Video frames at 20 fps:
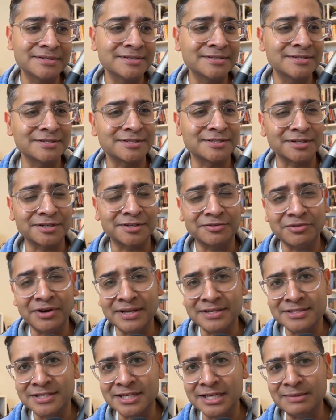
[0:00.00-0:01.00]
There's a great
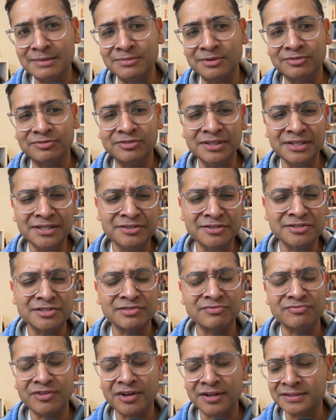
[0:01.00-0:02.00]
team of leaders and
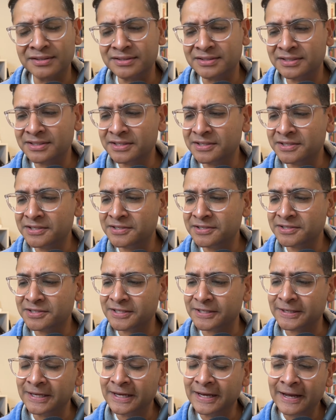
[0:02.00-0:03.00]
volunteers, and
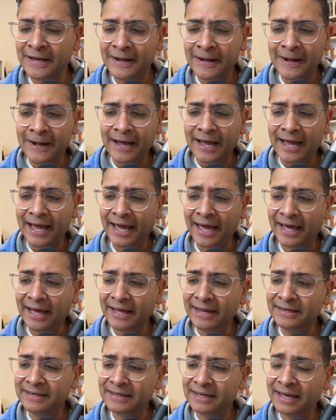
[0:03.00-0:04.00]

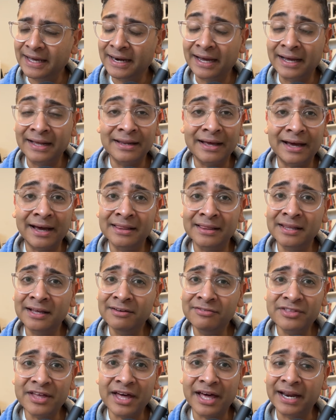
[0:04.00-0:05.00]
I love
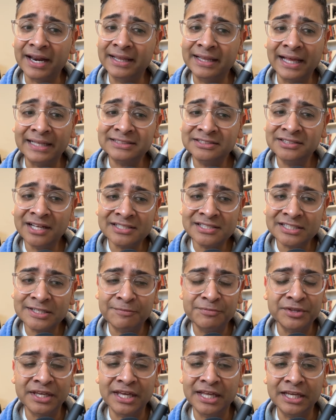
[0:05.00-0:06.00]
that. And that's not
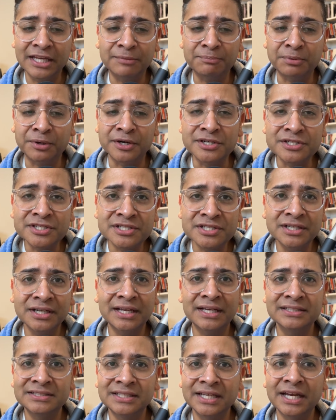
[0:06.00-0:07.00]
something any person can
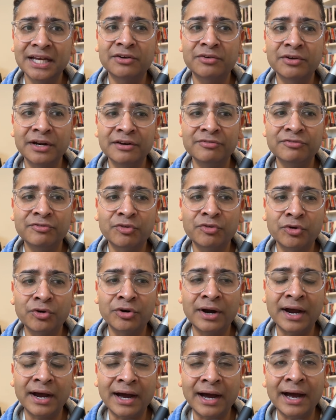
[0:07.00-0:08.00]
take credit for.
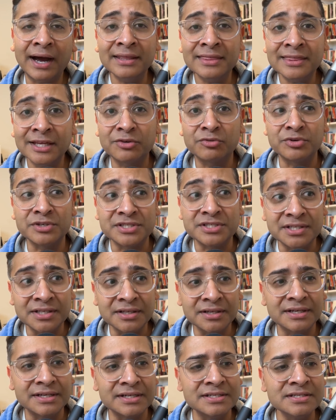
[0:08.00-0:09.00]
I think
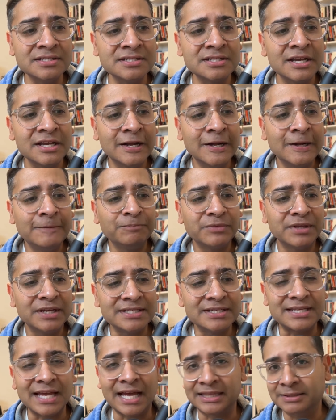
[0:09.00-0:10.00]
resilience is
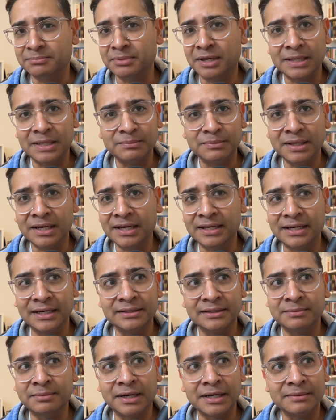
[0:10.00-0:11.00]
at the bottom line. The
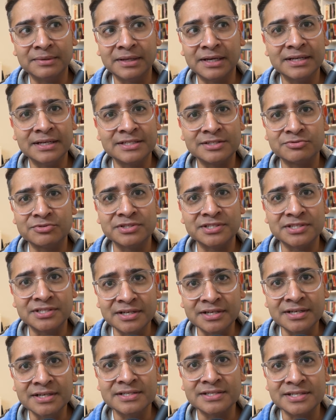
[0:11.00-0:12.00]
bottom line is
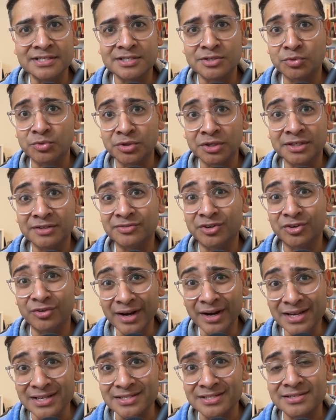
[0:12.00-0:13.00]
resilience is a work of
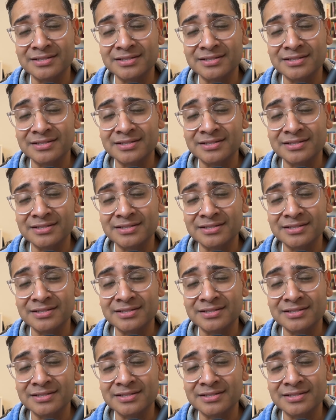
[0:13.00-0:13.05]
grace.